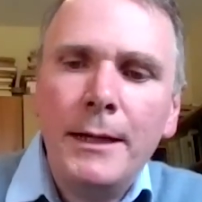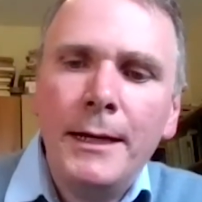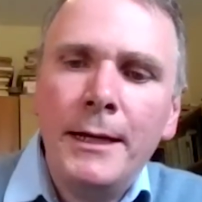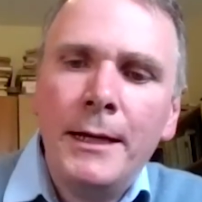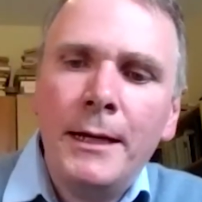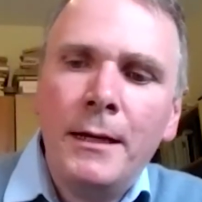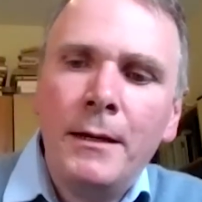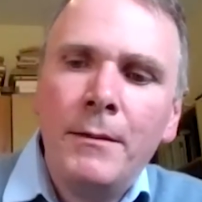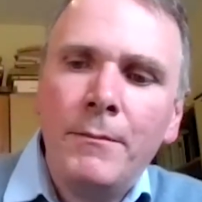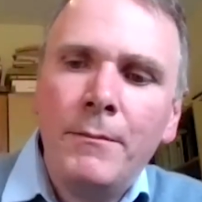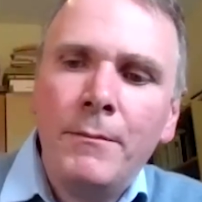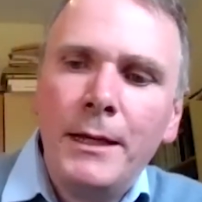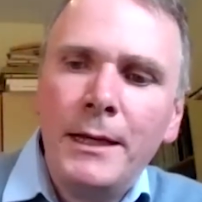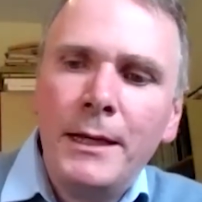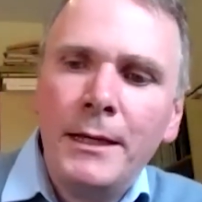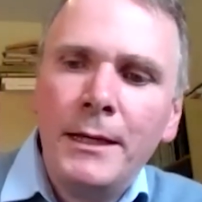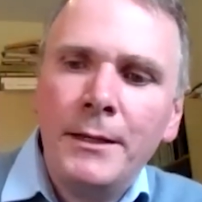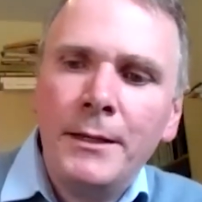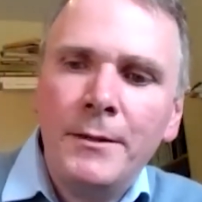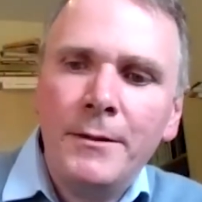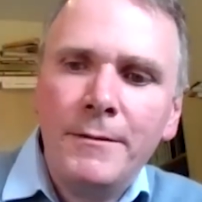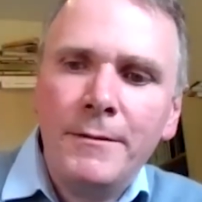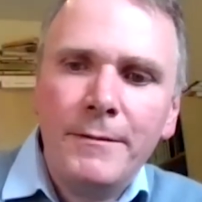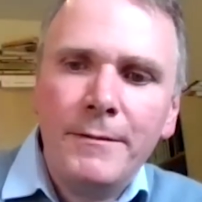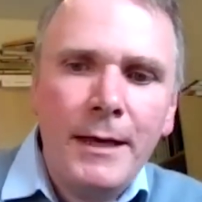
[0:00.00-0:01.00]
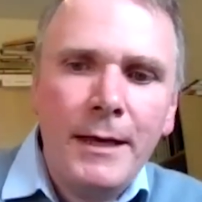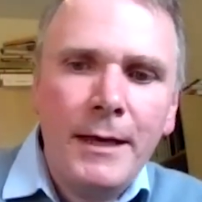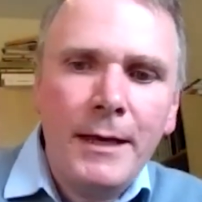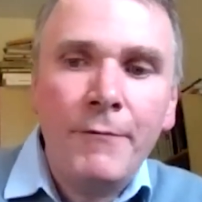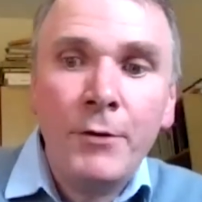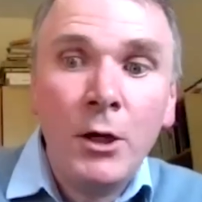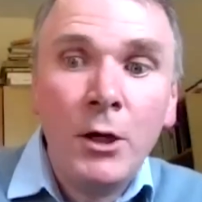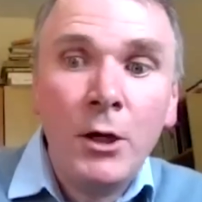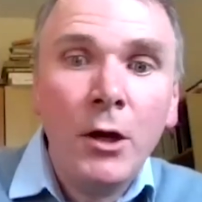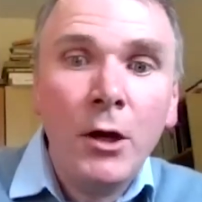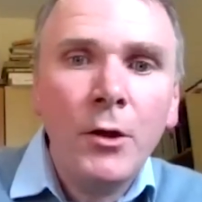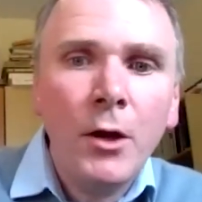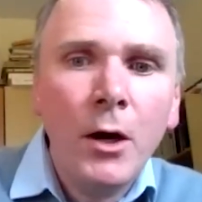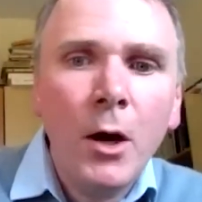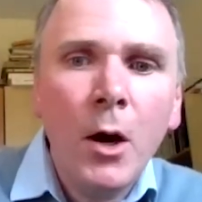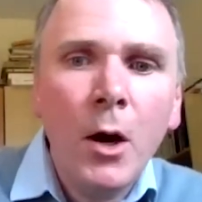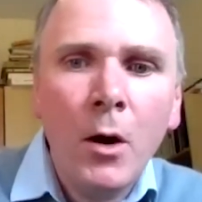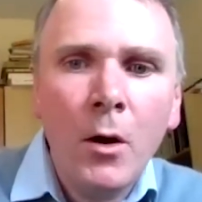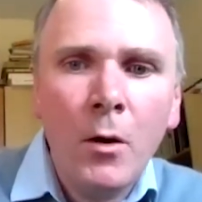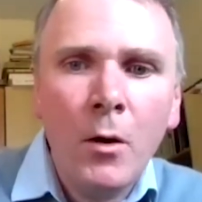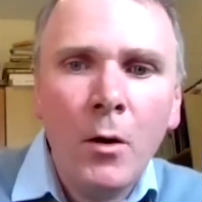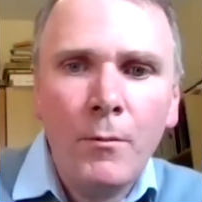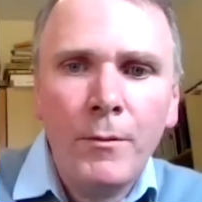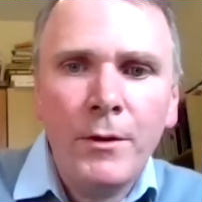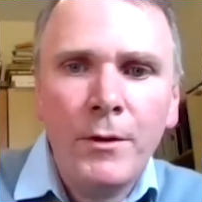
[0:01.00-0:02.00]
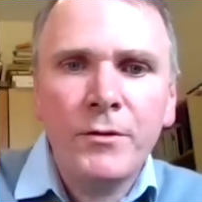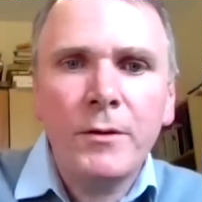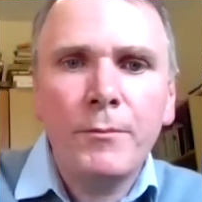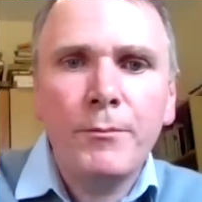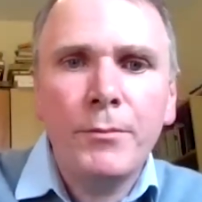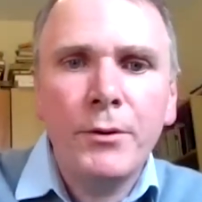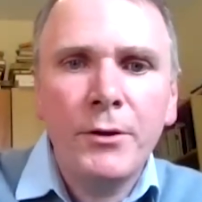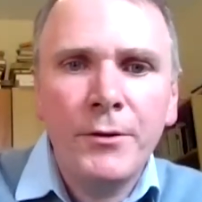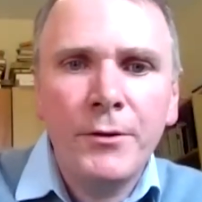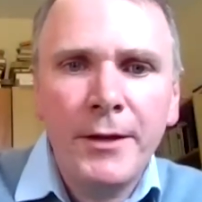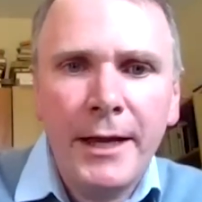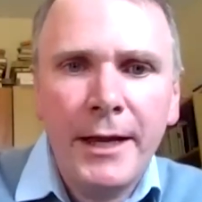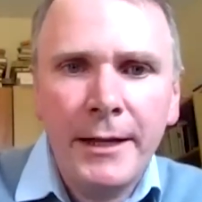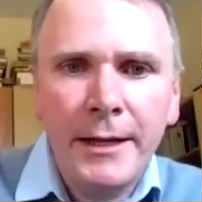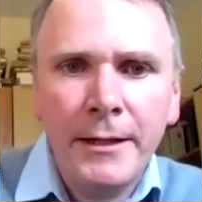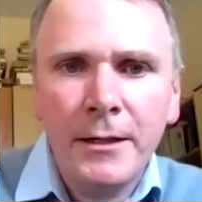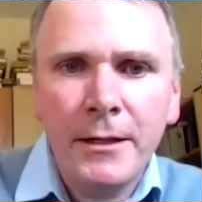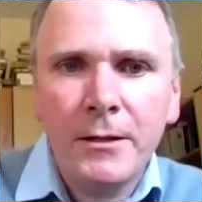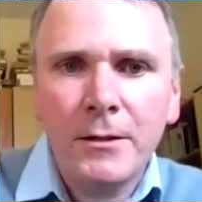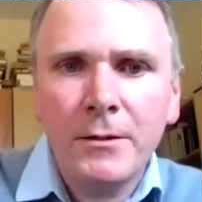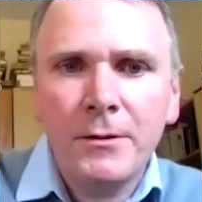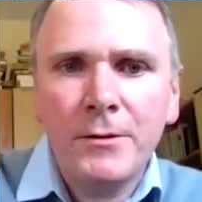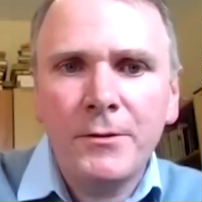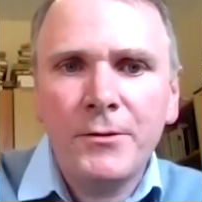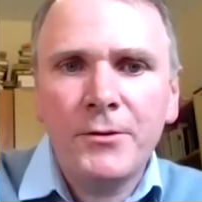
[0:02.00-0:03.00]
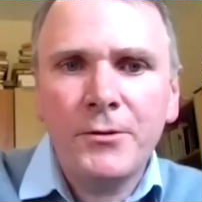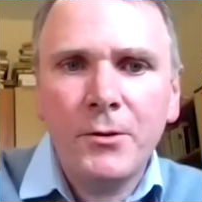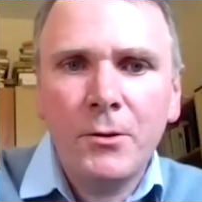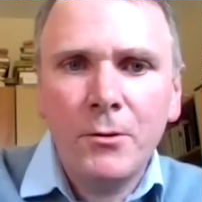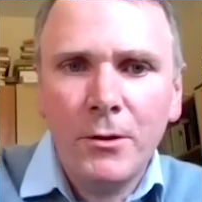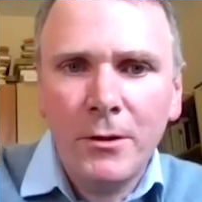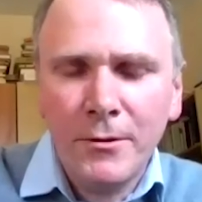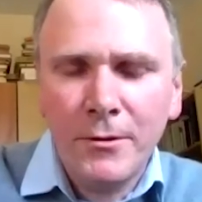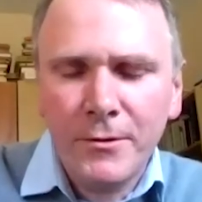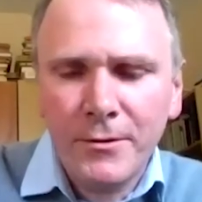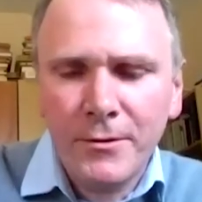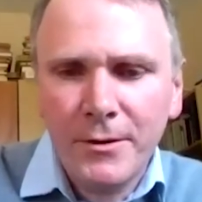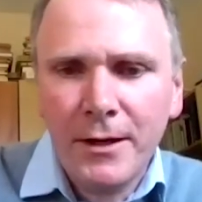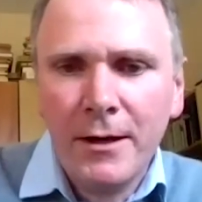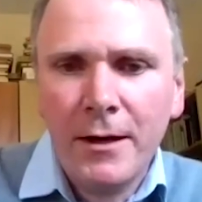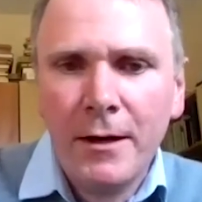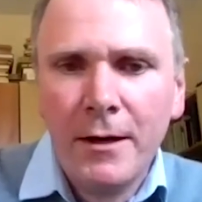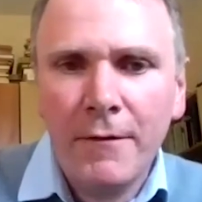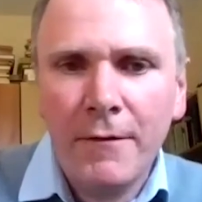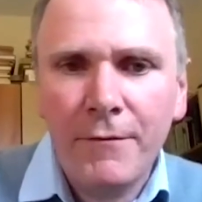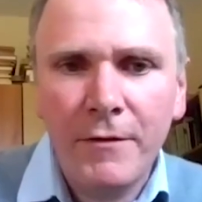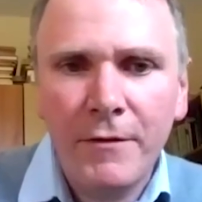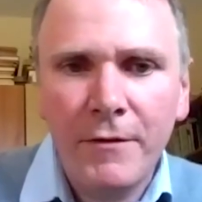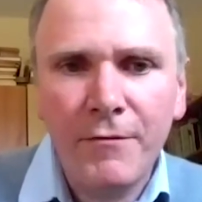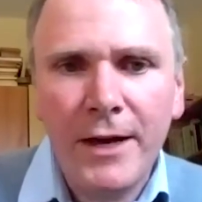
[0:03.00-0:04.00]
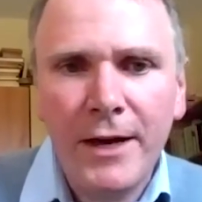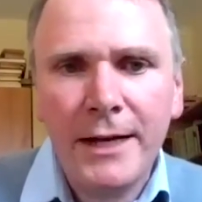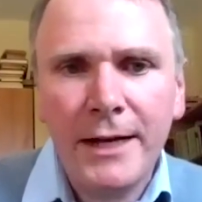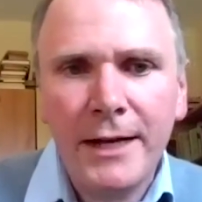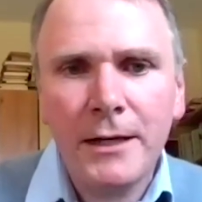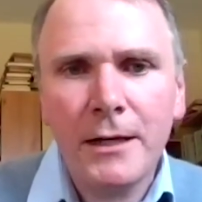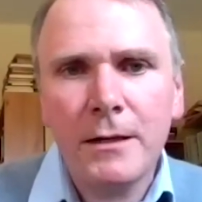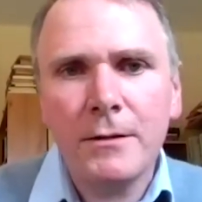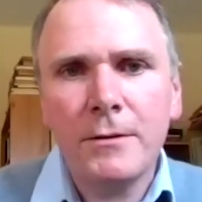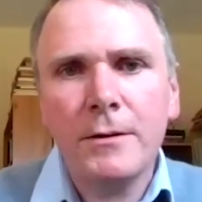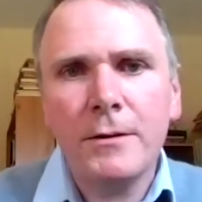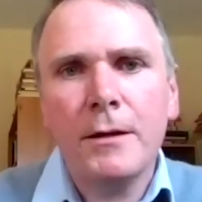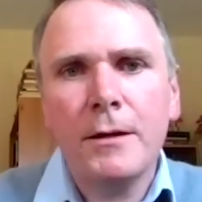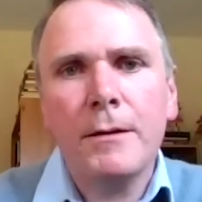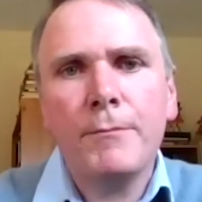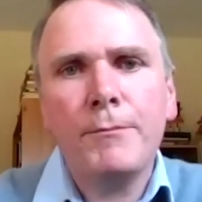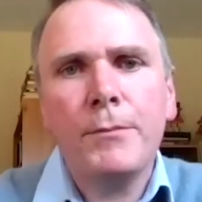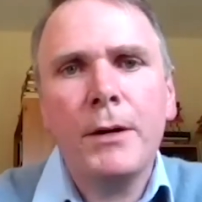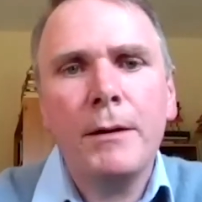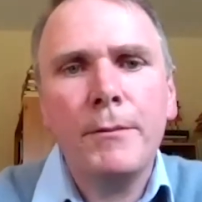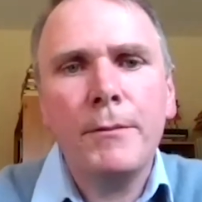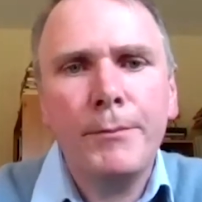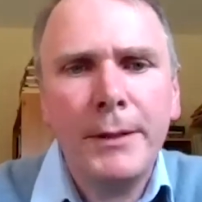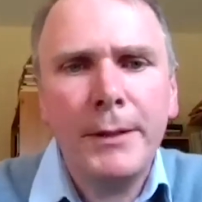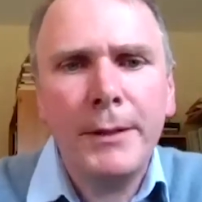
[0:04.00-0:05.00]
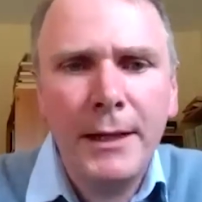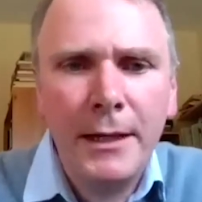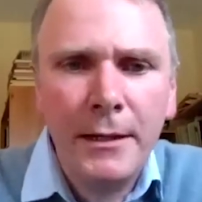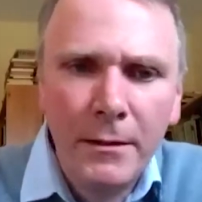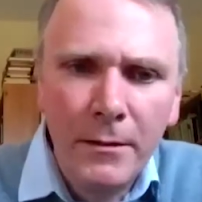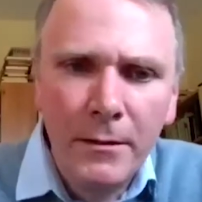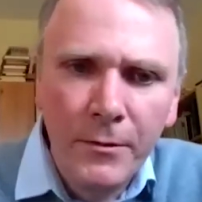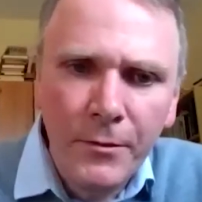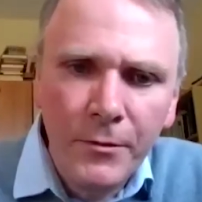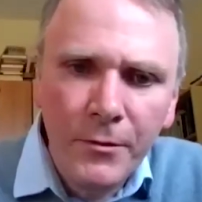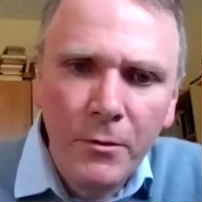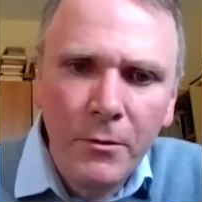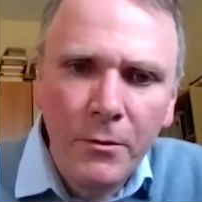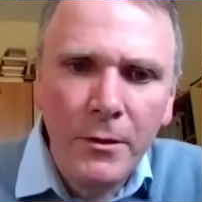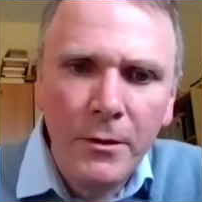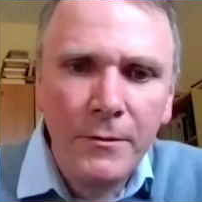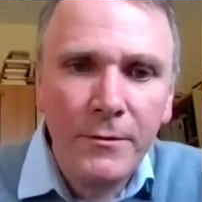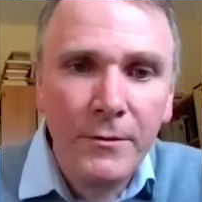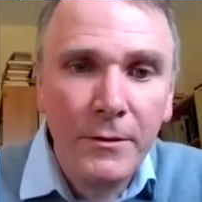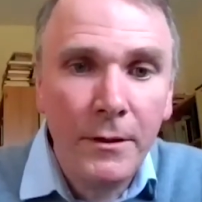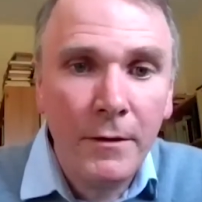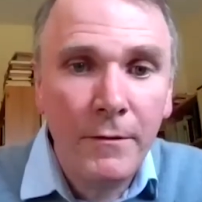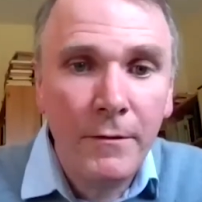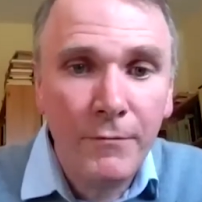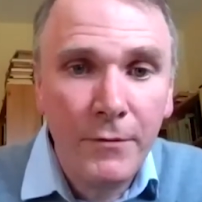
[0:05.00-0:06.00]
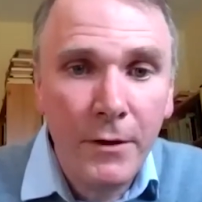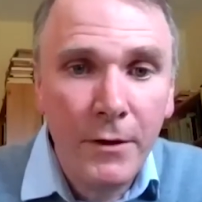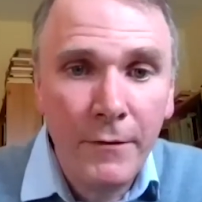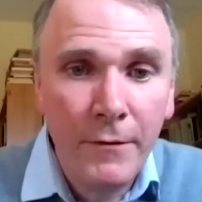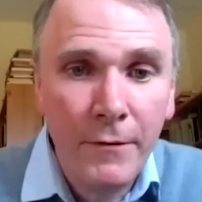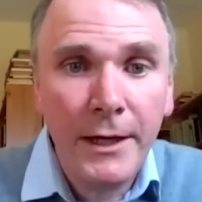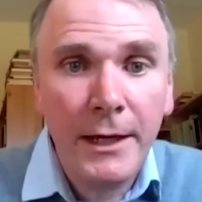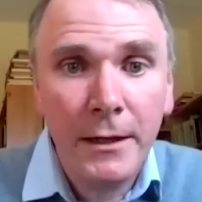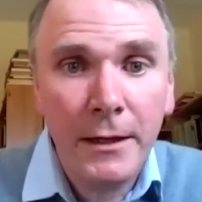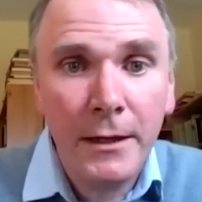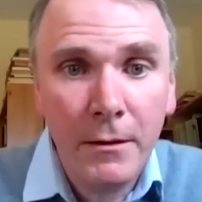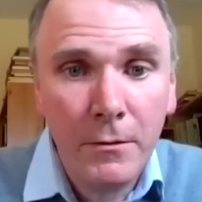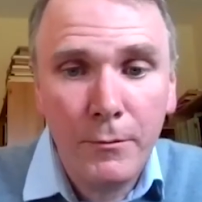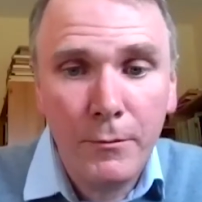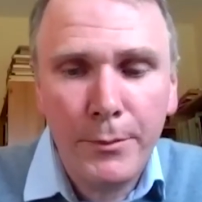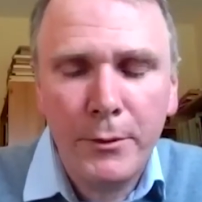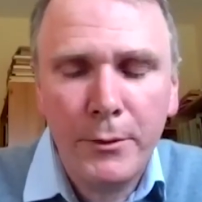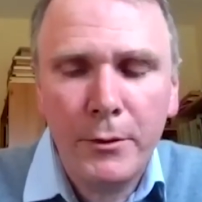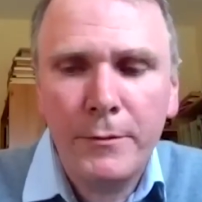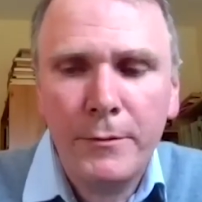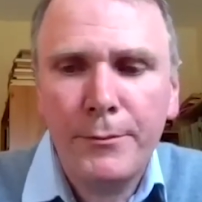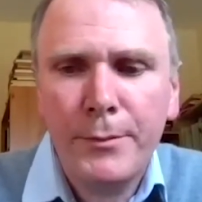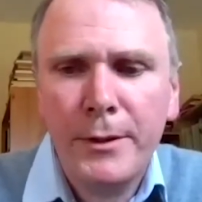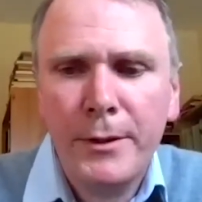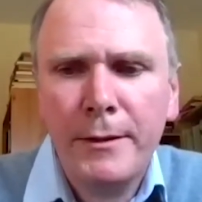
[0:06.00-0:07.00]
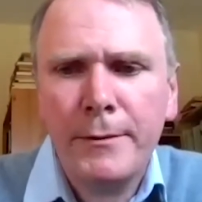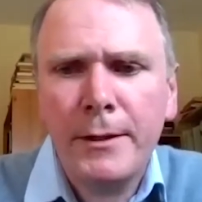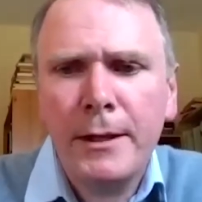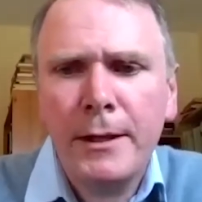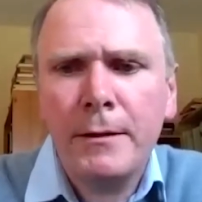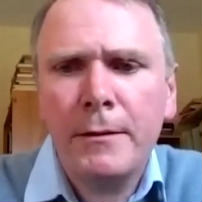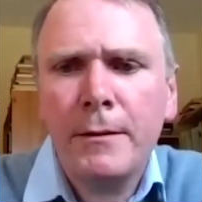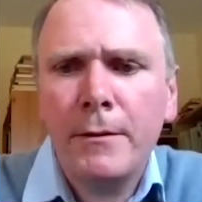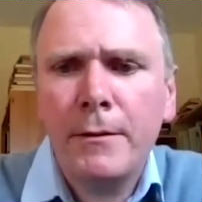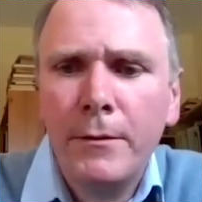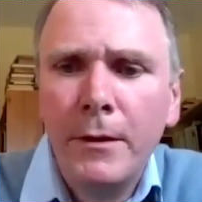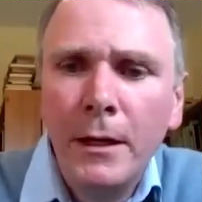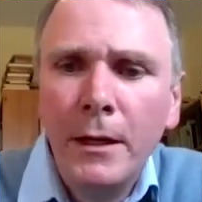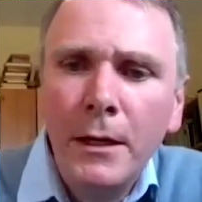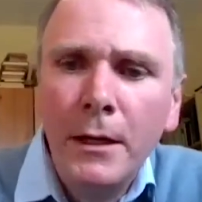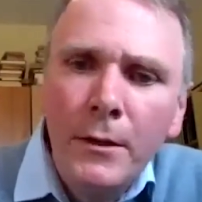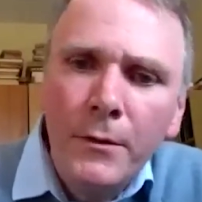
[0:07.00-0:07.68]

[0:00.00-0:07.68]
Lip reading: and every other home is a potential source of infection, a potential source of danger, a potential